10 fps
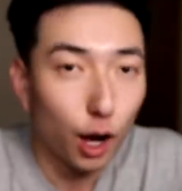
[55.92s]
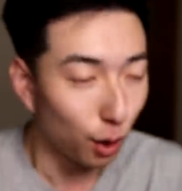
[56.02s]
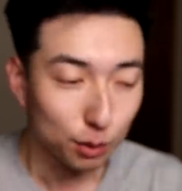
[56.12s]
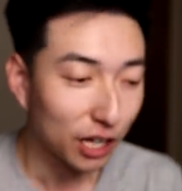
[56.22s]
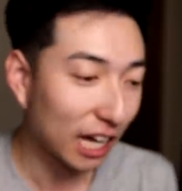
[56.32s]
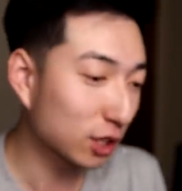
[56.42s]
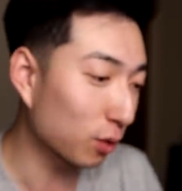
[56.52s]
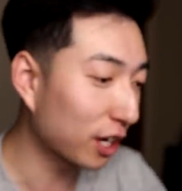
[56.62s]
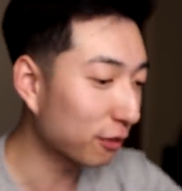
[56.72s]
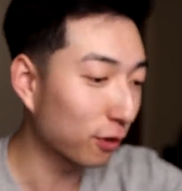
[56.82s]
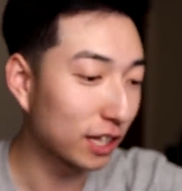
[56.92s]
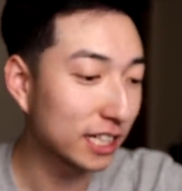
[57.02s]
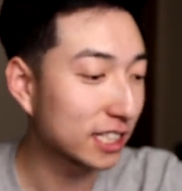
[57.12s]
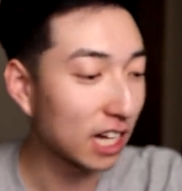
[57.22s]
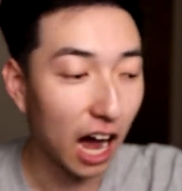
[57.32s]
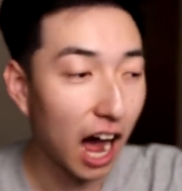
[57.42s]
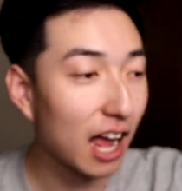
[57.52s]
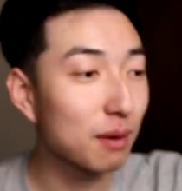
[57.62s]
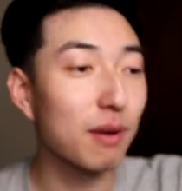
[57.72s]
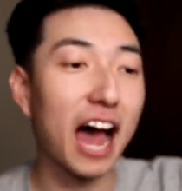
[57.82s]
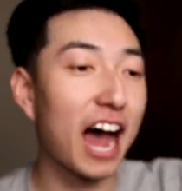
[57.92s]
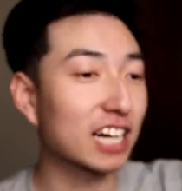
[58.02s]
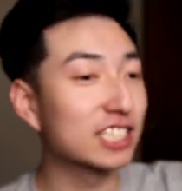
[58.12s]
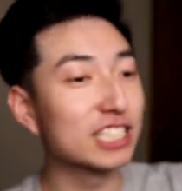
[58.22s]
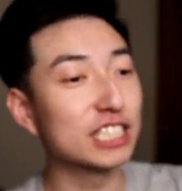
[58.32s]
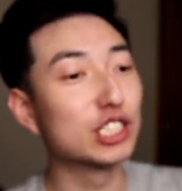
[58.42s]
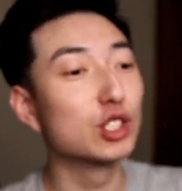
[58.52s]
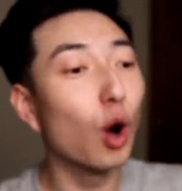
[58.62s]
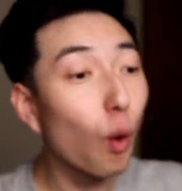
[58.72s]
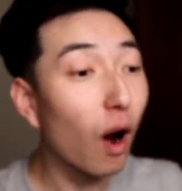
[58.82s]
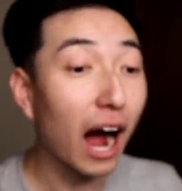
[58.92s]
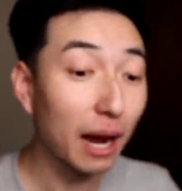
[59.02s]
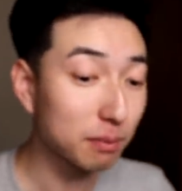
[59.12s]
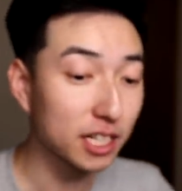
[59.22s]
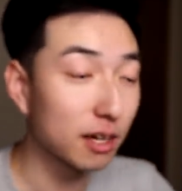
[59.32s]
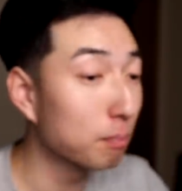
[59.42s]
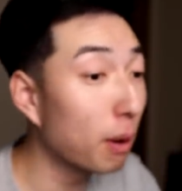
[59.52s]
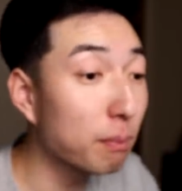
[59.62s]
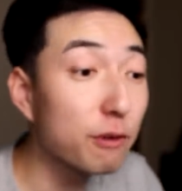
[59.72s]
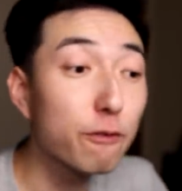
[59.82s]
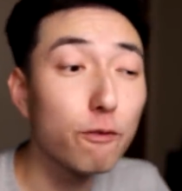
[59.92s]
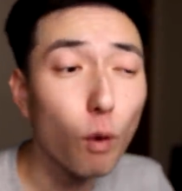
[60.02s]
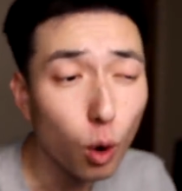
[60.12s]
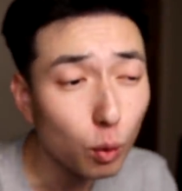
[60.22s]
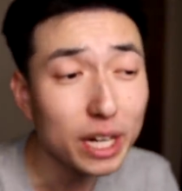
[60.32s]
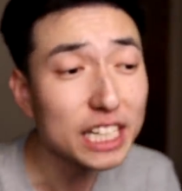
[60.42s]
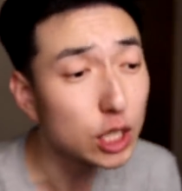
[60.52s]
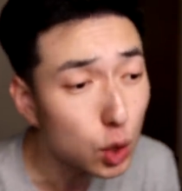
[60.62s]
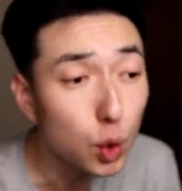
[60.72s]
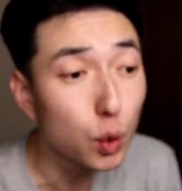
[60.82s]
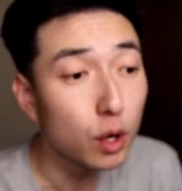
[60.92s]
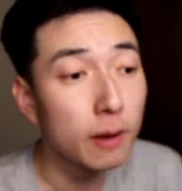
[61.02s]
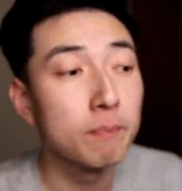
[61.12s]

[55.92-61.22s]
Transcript: Hope you guys are ready for this. I am actually so hyped, but before we do